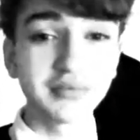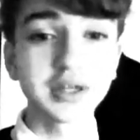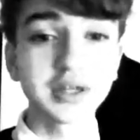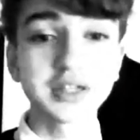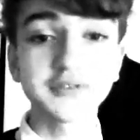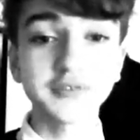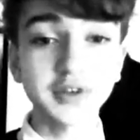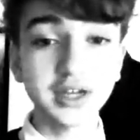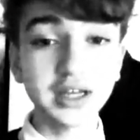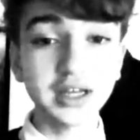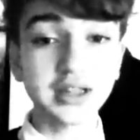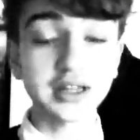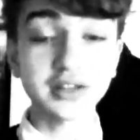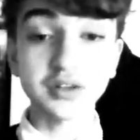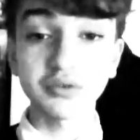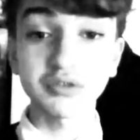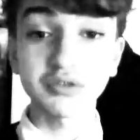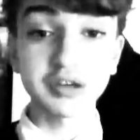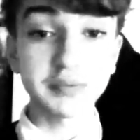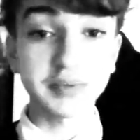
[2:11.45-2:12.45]
It's funny that
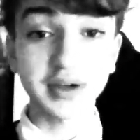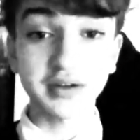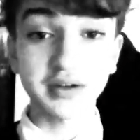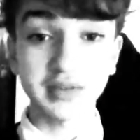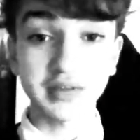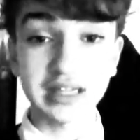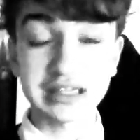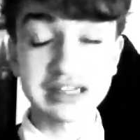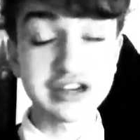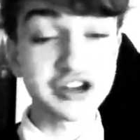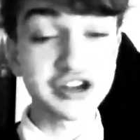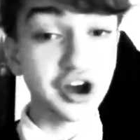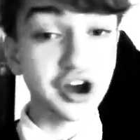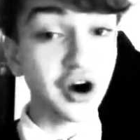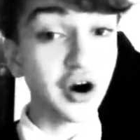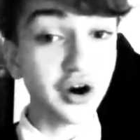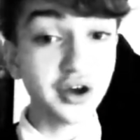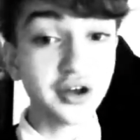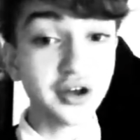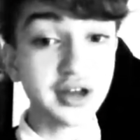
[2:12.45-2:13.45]
it's only being released
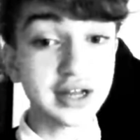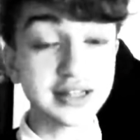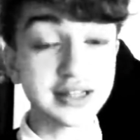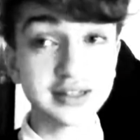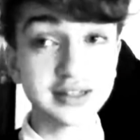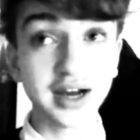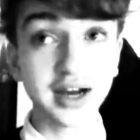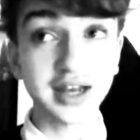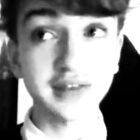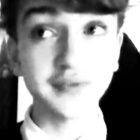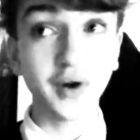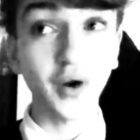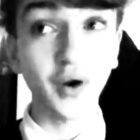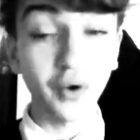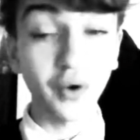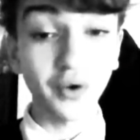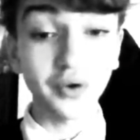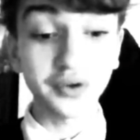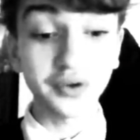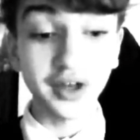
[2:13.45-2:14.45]
now. It's kind of
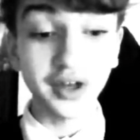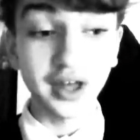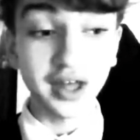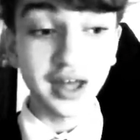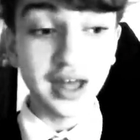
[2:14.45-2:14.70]
odd,